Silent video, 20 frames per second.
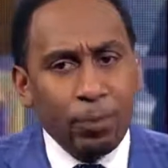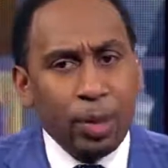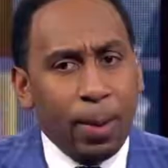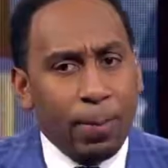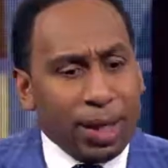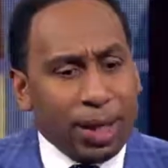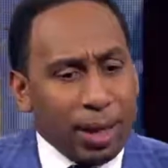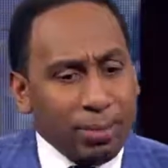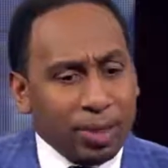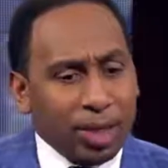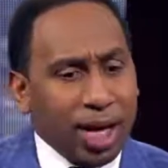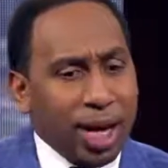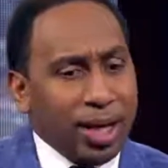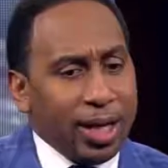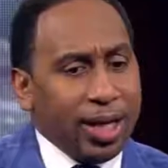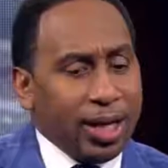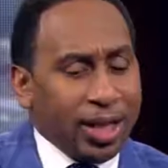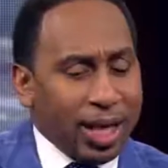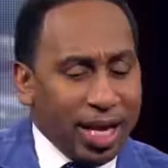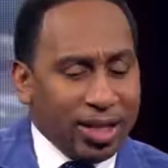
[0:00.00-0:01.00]
But I'm saying in
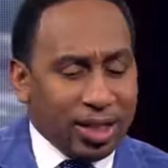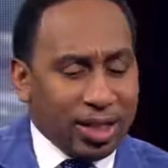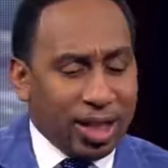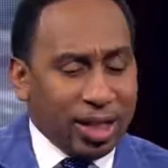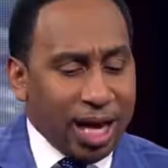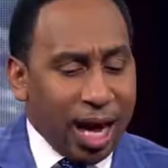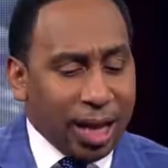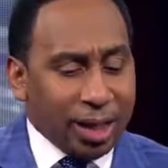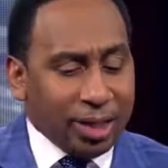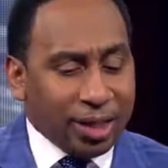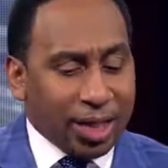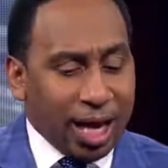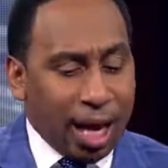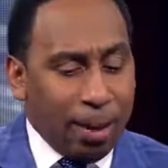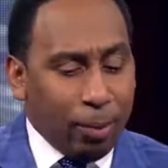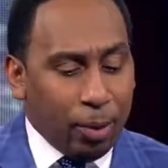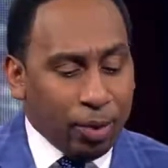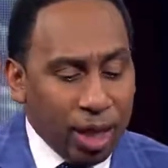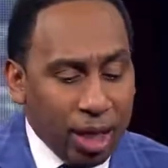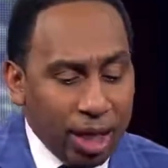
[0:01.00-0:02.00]
the case of the Dallas
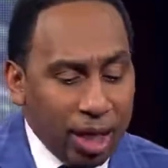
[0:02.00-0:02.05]
Cowboys,